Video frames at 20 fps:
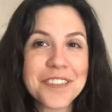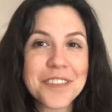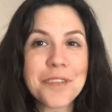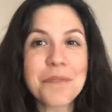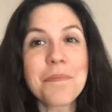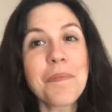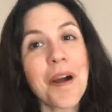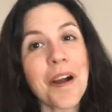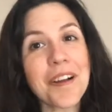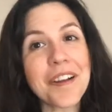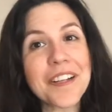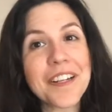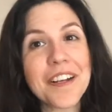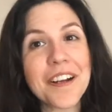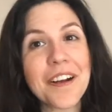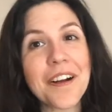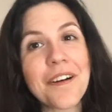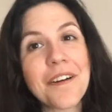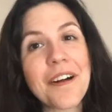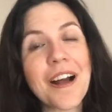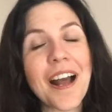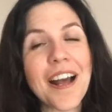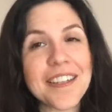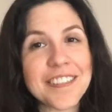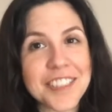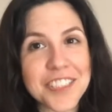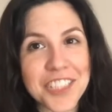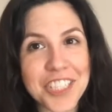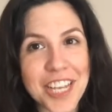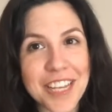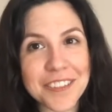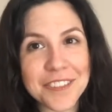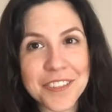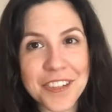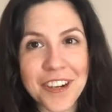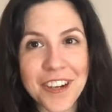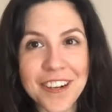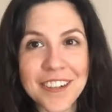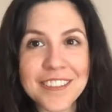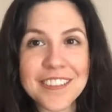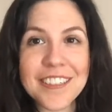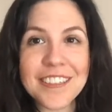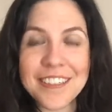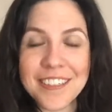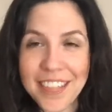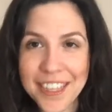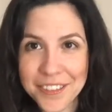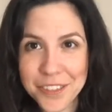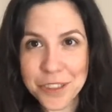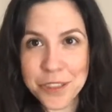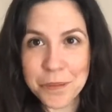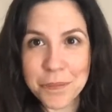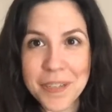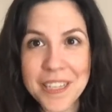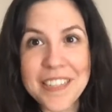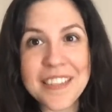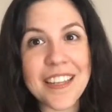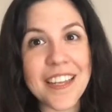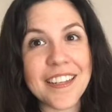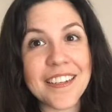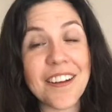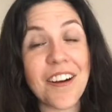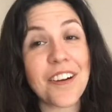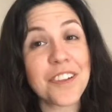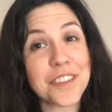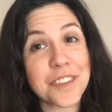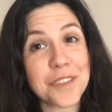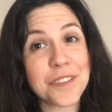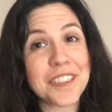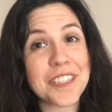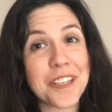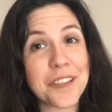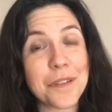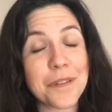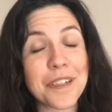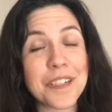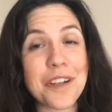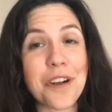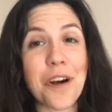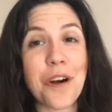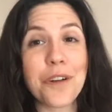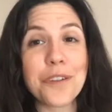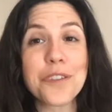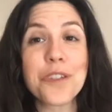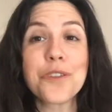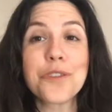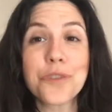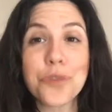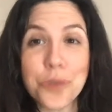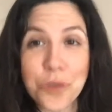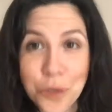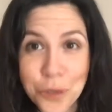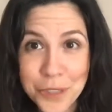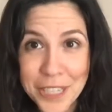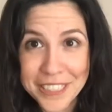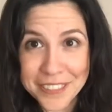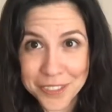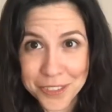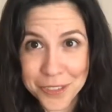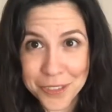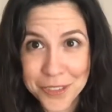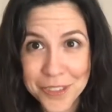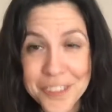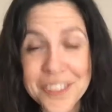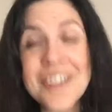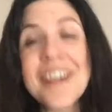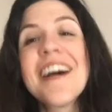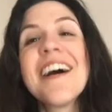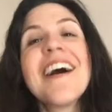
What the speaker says: So Mario has a channel called Leathersmith and also another one called Trollenso.